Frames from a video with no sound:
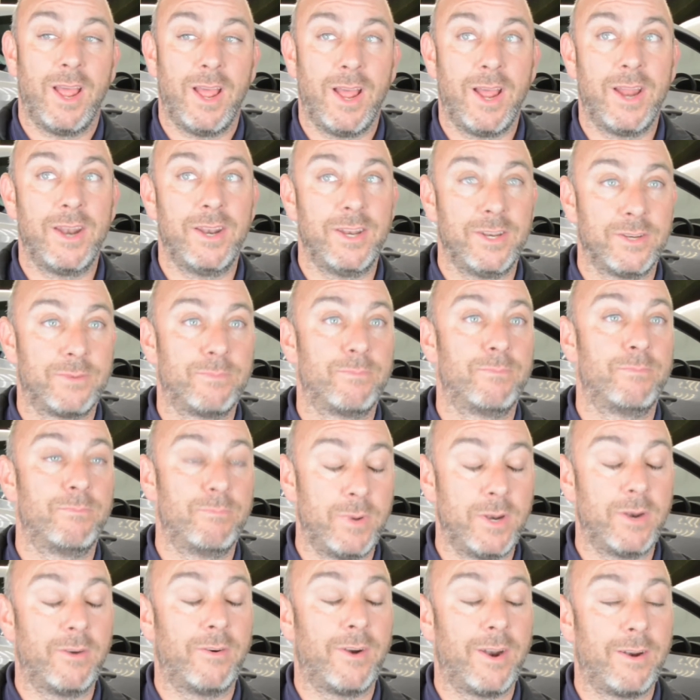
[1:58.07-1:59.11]
and it's
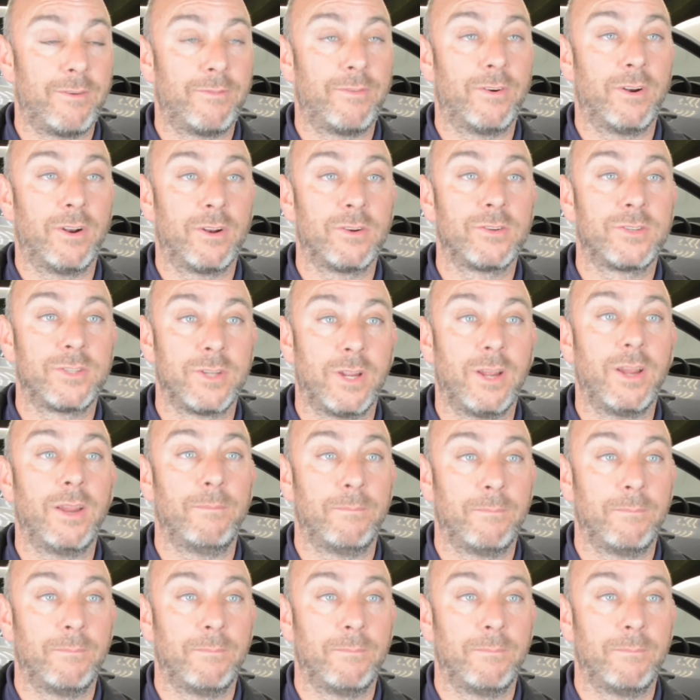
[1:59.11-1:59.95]
been around for a long time.